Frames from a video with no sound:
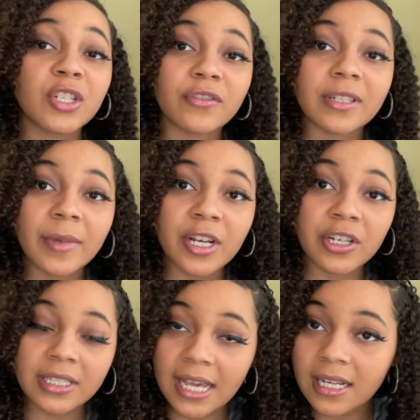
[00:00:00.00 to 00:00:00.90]
you submitted
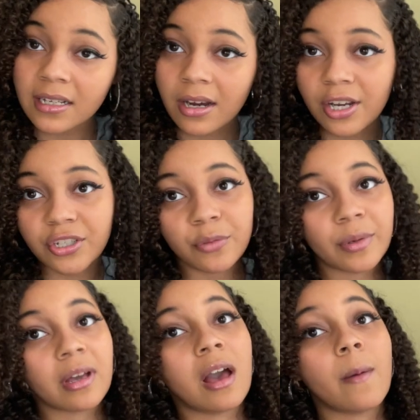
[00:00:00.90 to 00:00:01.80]
your secondaries, you
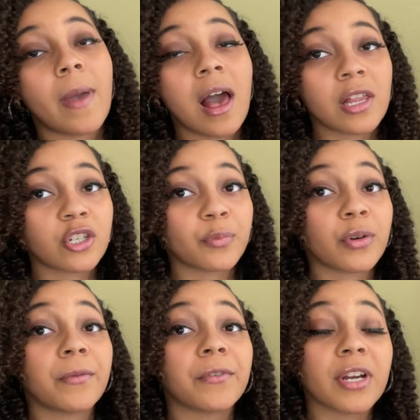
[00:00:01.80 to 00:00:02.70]
become
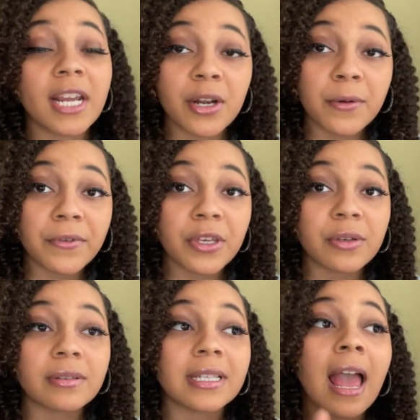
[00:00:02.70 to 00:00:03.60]
eligible for
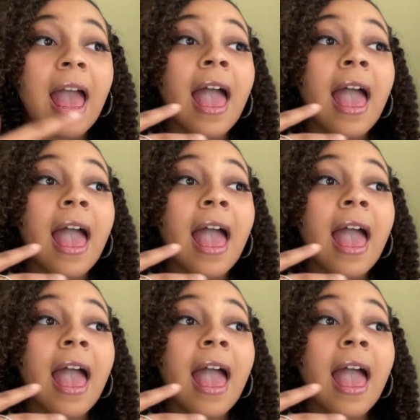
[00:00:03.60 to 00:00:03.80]
interviews.